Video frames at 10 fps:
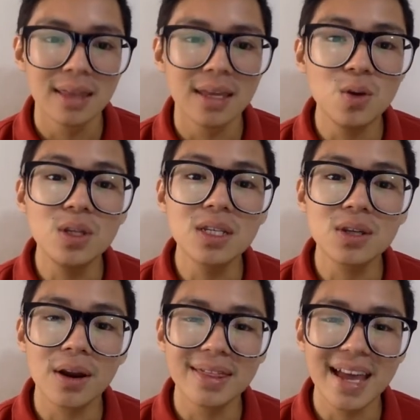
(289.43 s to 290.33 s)
the
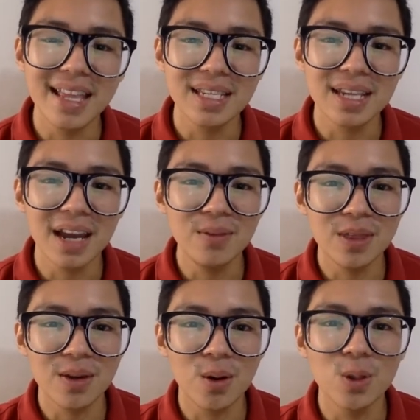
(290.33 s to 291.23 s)
units are then assigned
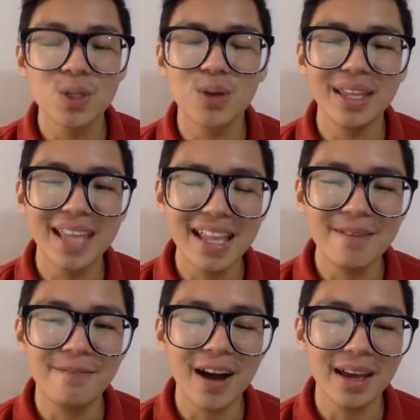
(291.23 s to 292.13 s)
with codes to
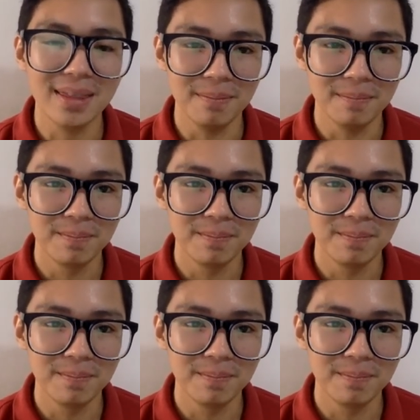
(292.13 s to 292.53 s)
identify them.